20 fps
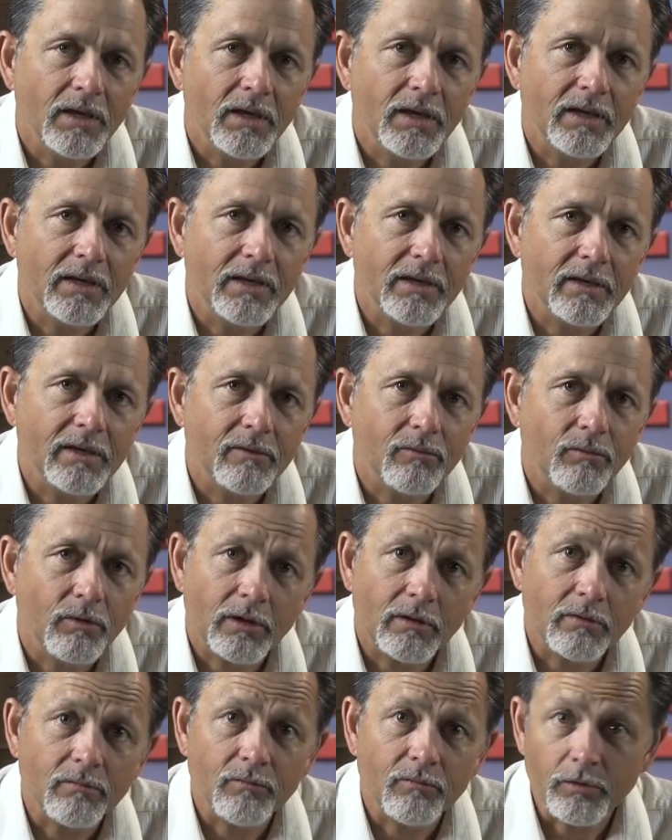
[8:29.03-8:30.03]
And
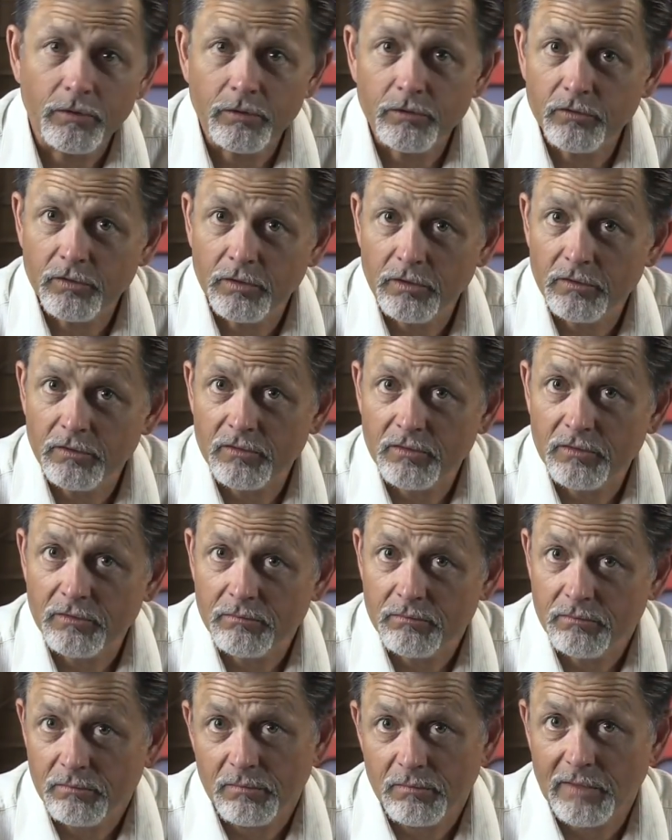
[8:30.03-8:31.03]
well, first is,
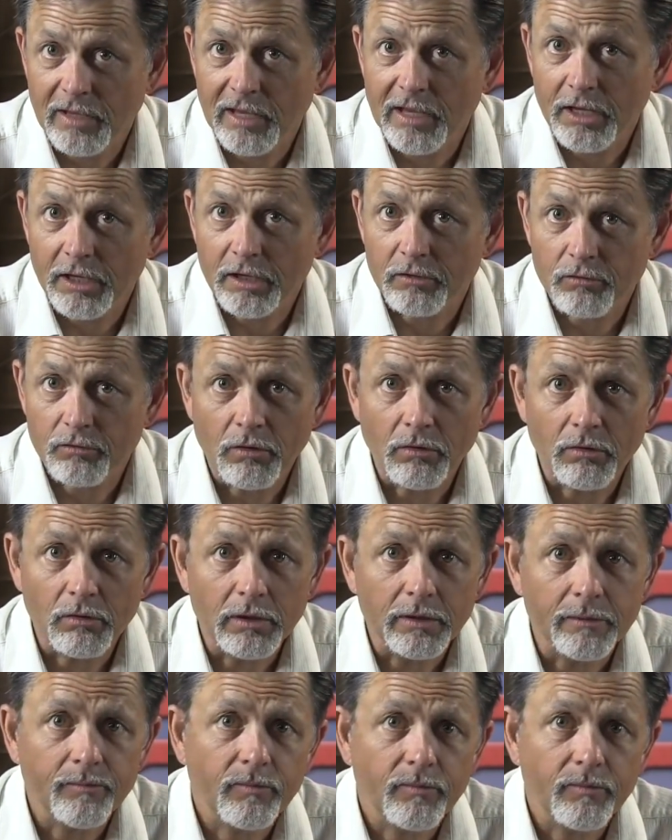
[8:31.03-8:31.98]
can I control it?